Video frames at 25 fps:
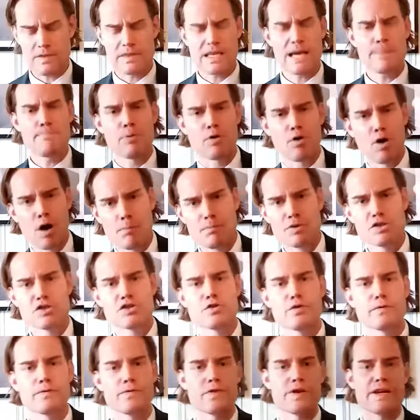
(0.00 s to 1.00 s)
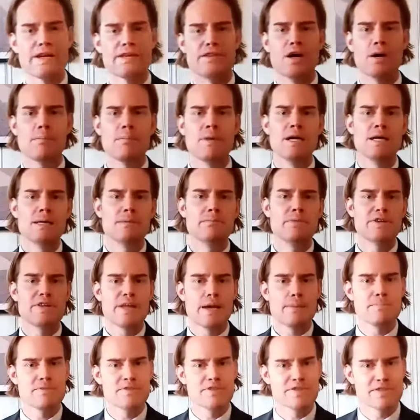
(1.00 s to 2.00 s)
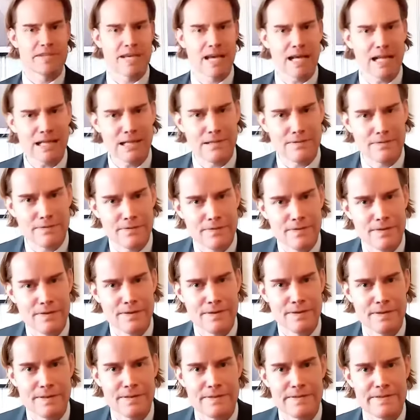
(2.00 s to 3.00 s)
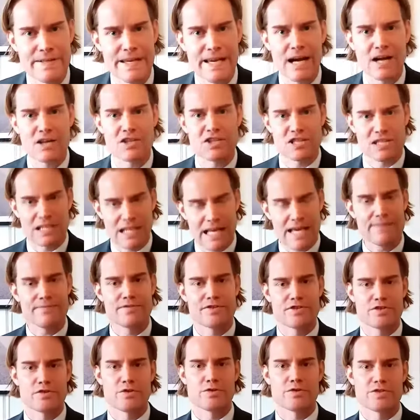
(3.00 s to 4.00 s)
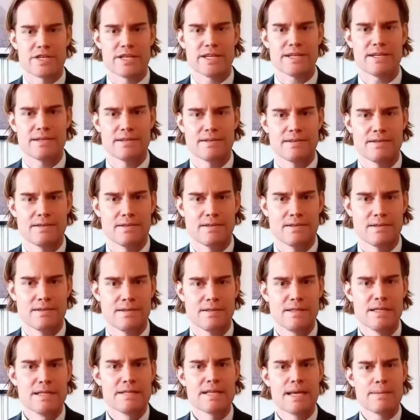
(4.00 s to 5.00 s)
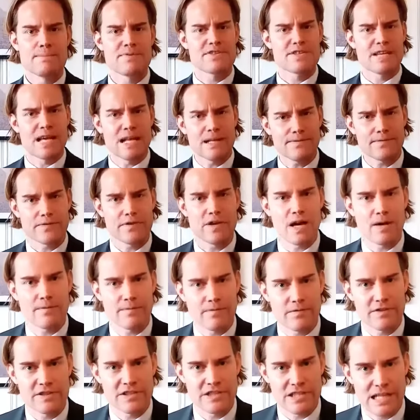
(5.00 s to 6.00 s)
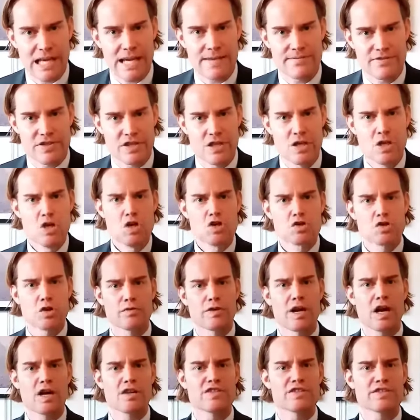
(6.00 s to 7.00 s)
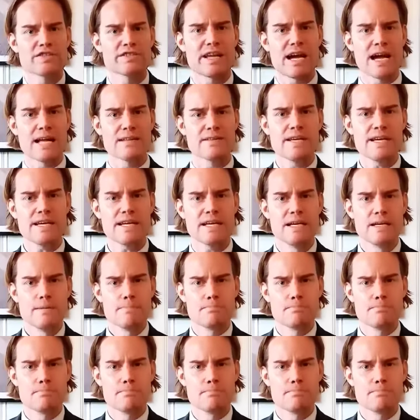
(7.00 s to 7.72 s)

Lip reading: They promise you freedom, but themselves, they are slaves, you see. Themselves, they are slaves. So they are standing,